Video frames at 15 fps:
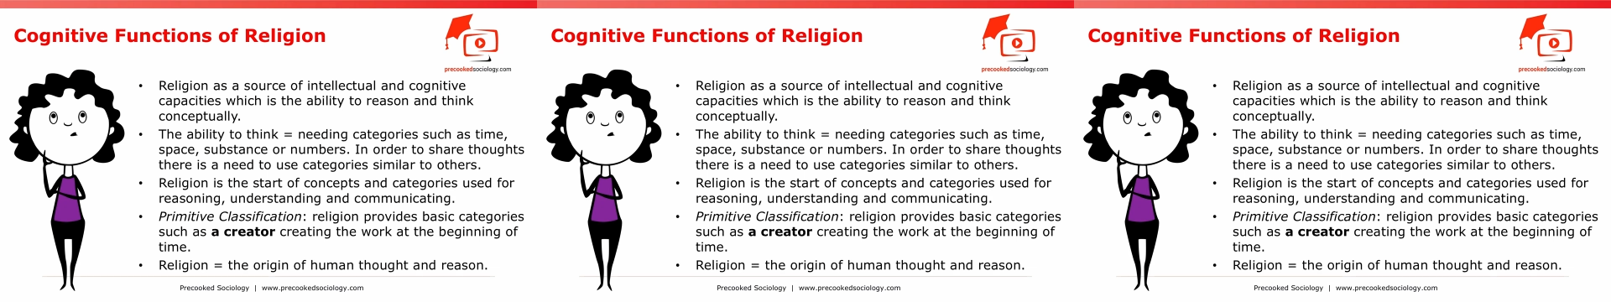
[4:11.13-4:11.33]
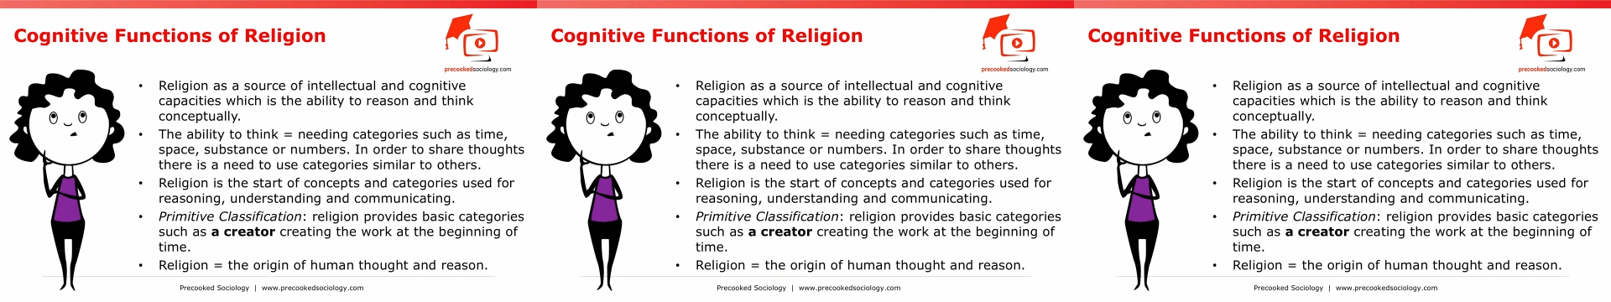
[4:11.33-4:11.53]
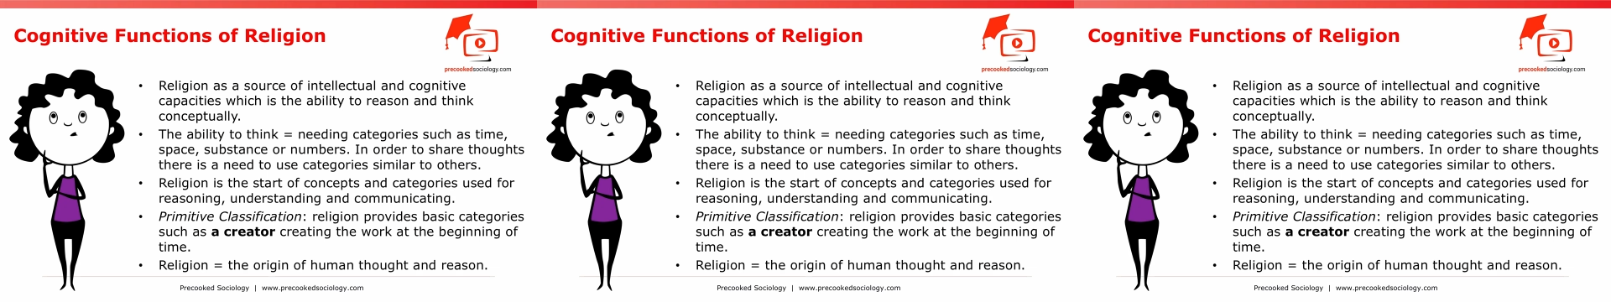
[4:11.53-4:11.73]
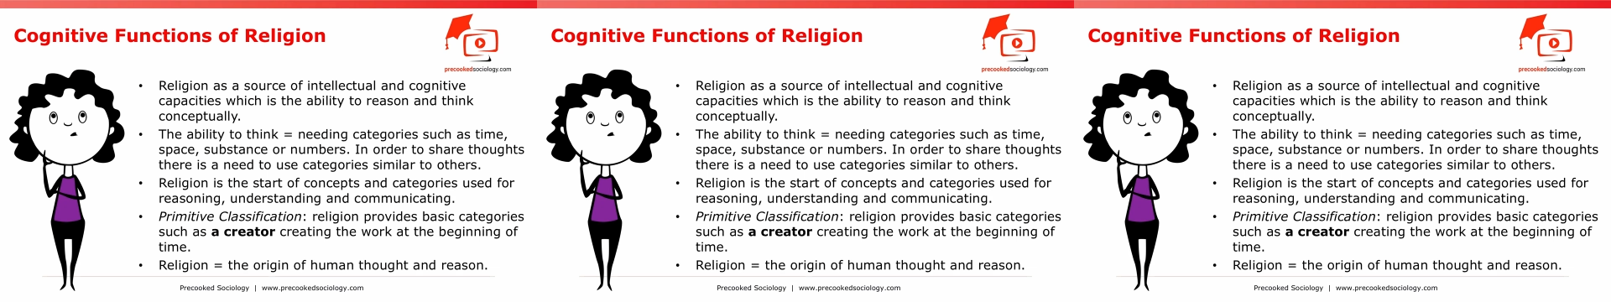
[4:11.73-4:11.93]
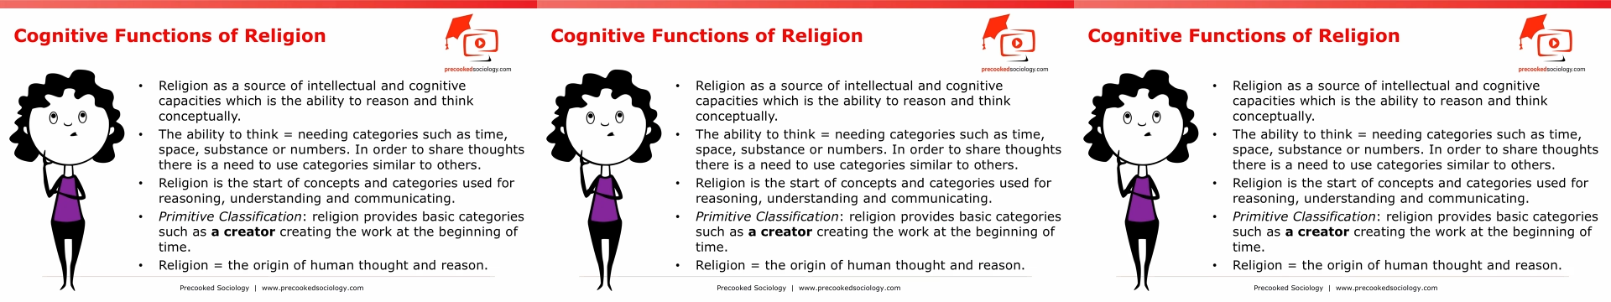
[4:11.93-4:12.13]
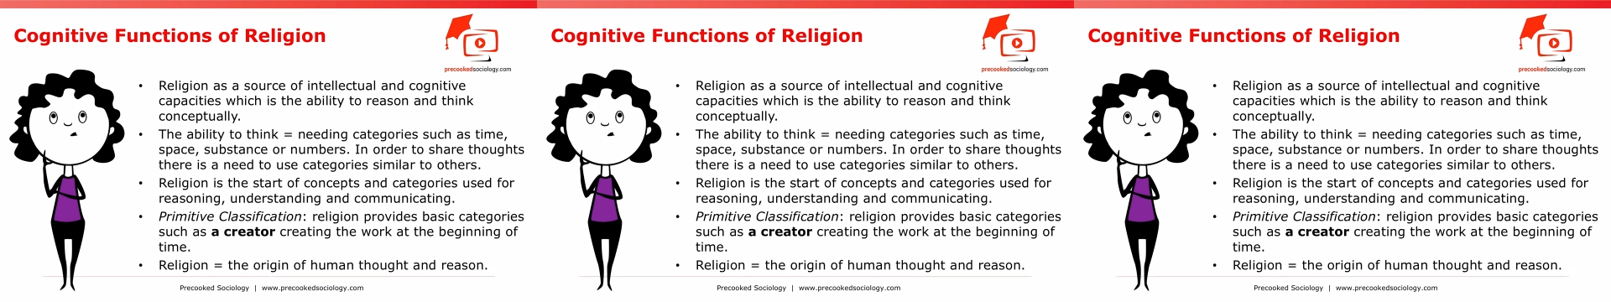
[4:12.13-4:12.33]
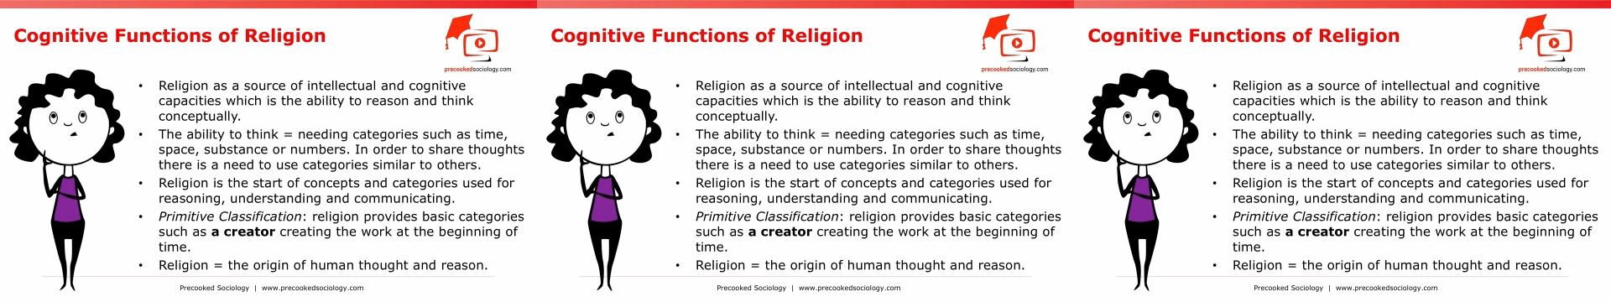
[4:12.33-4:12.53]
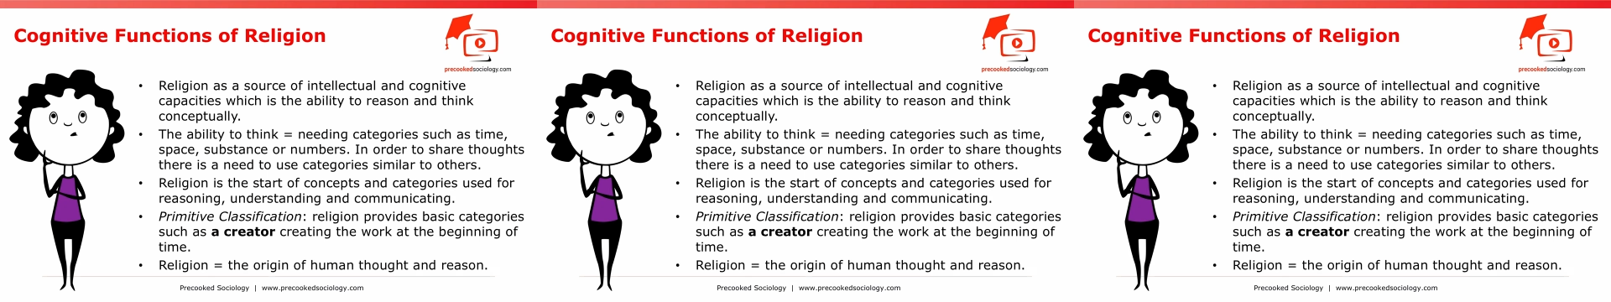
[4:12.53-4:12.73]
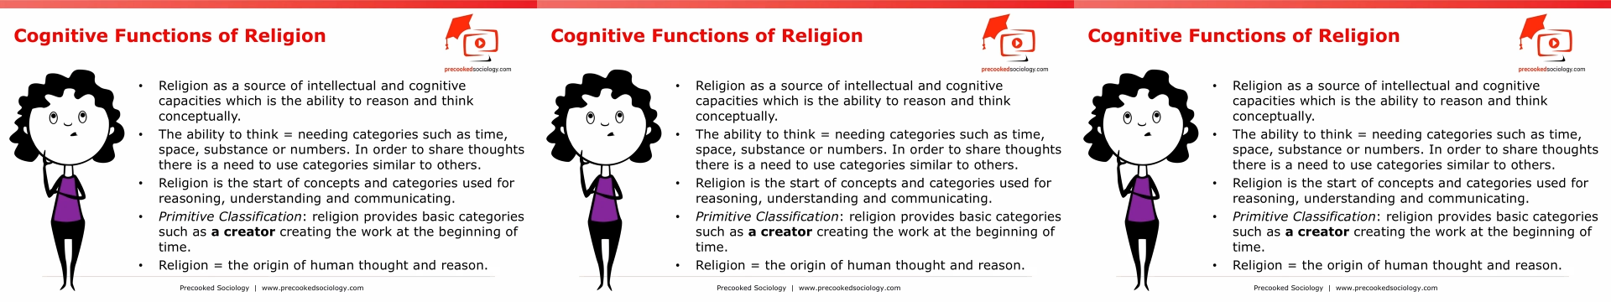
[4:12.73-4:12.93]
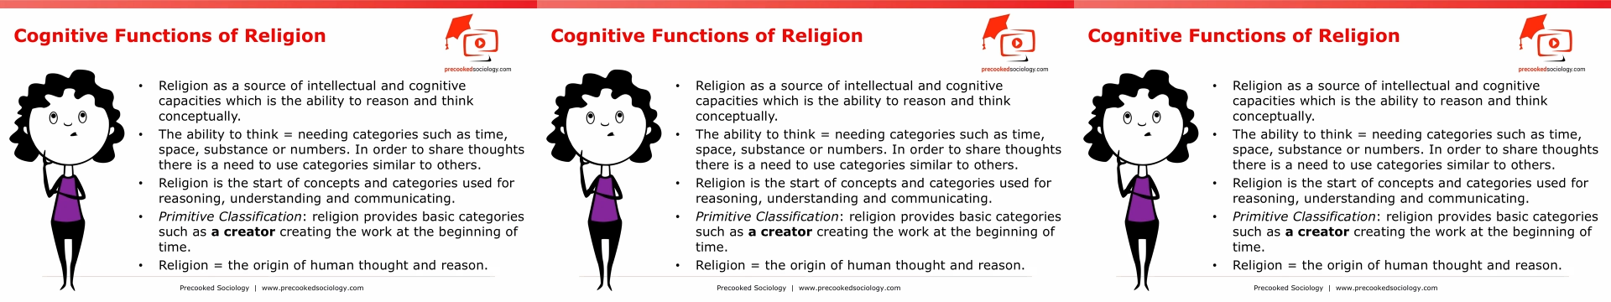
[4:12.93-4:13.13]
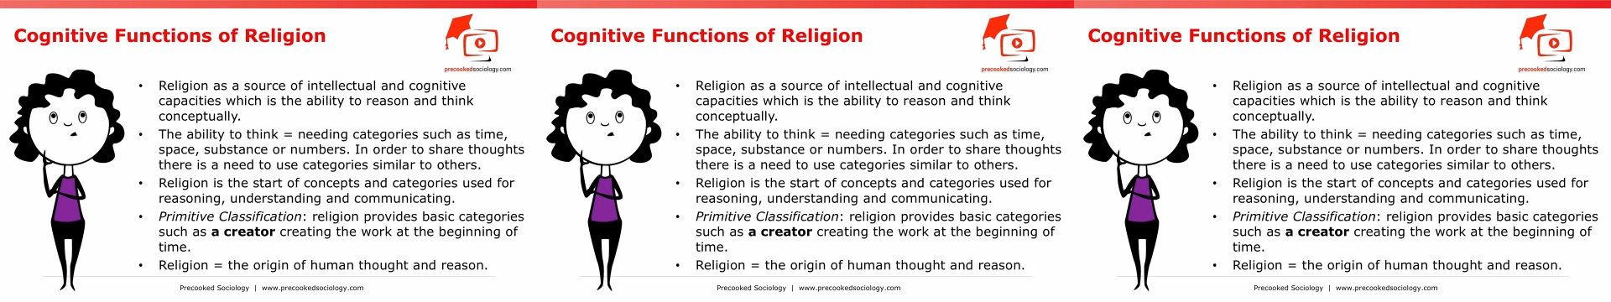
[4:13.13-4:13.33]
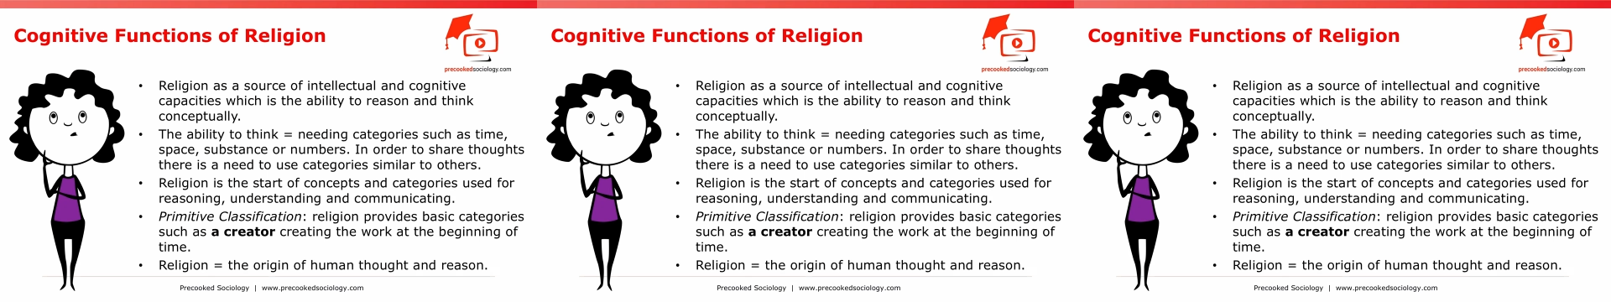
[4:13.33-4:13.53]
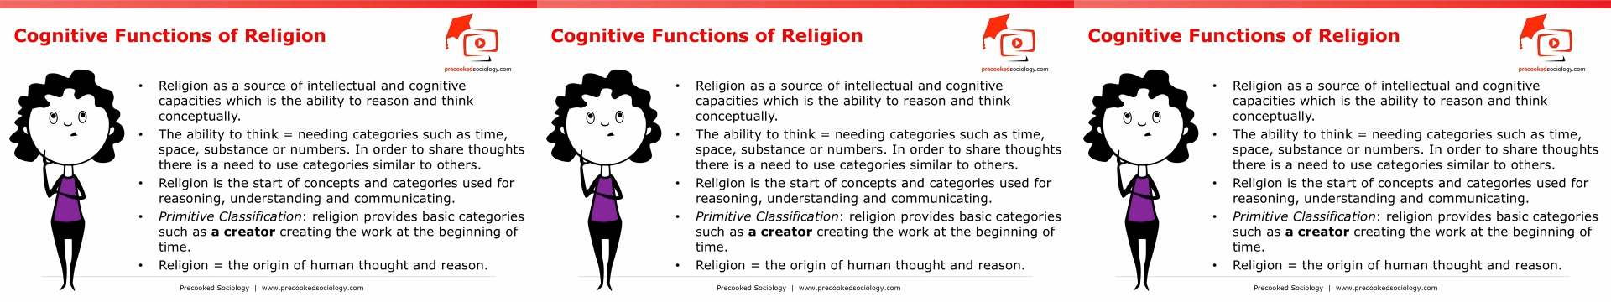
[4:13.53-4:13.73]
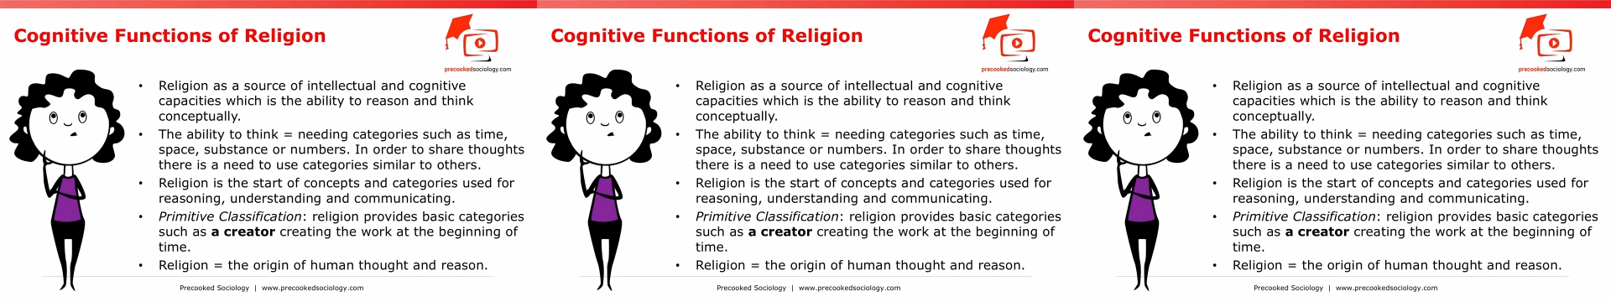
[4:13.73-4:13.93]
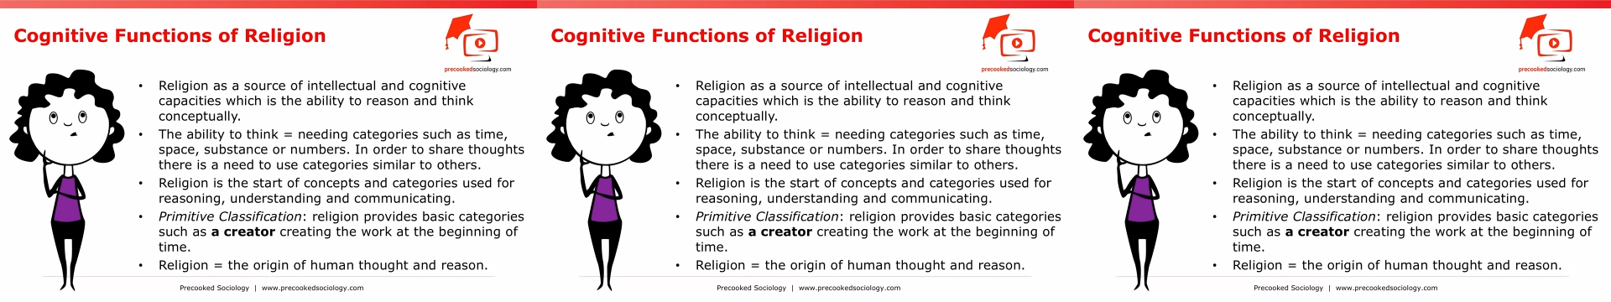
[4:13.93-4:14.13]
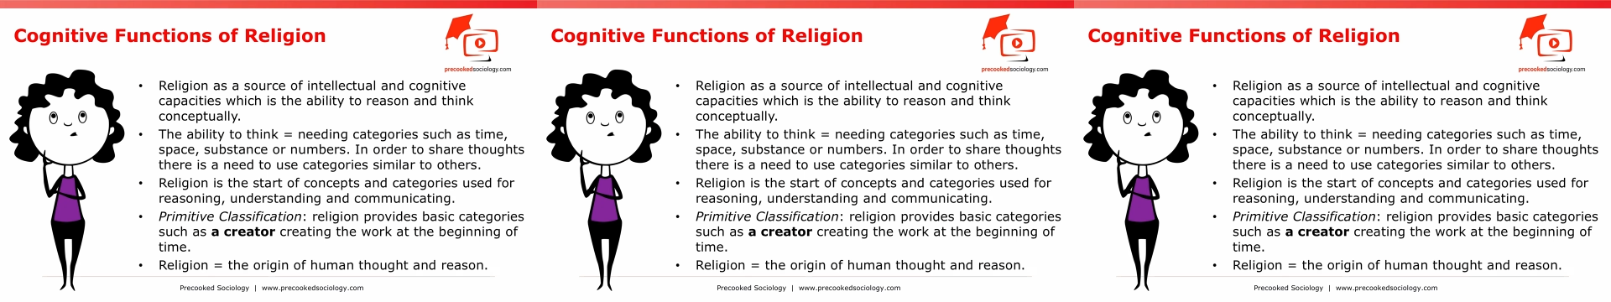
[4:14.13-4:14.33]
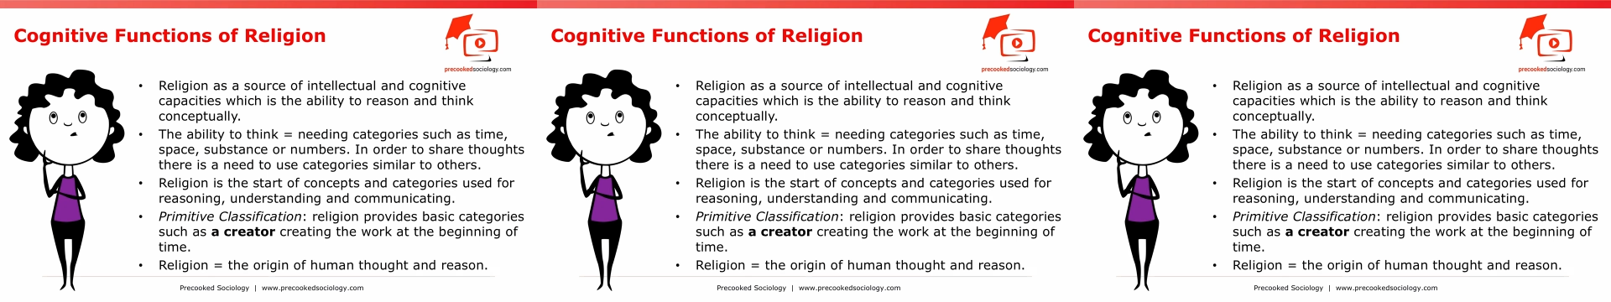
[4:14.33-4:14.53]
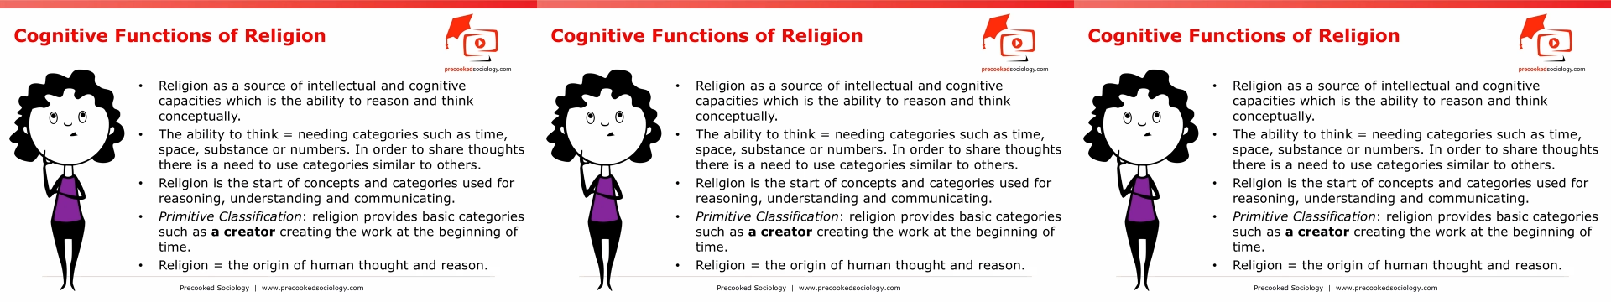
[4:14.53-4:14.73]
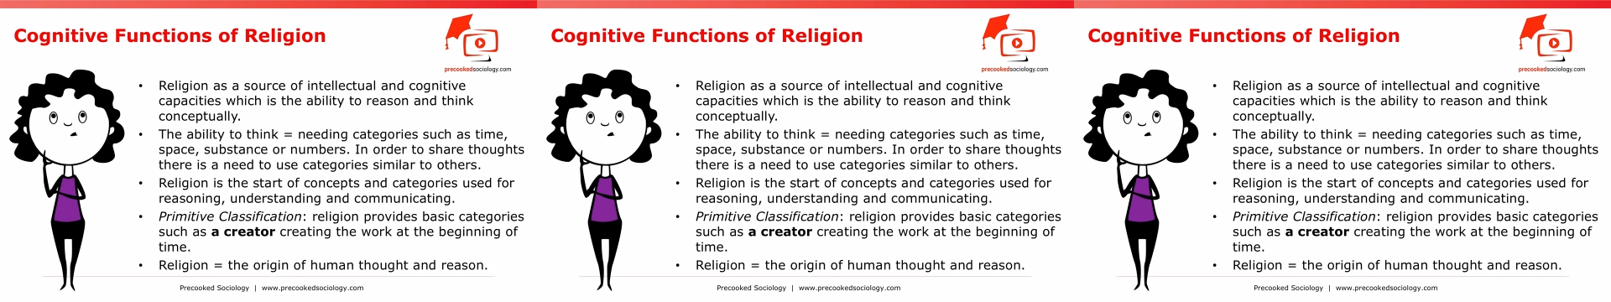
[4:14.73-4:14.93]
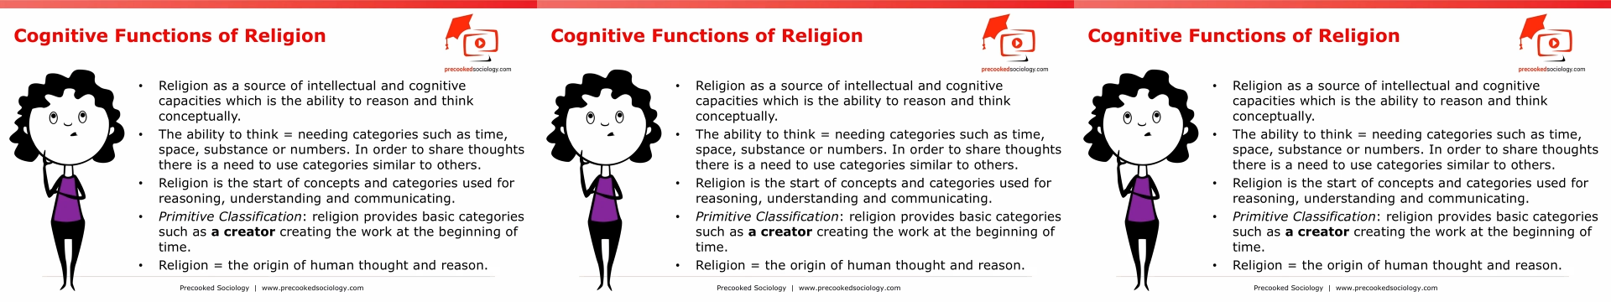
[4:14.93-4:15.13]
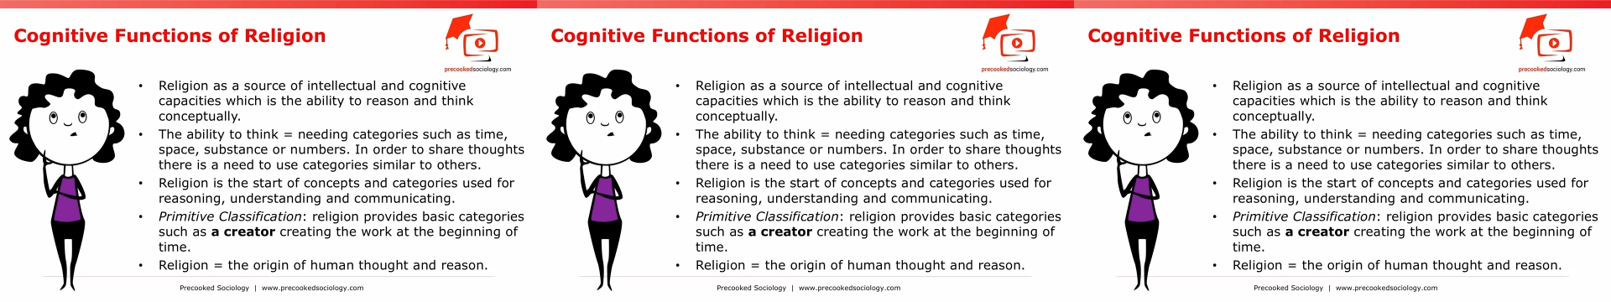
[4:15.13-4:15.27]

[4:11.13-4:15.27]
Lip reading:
No face is visible, so there are no lips to read.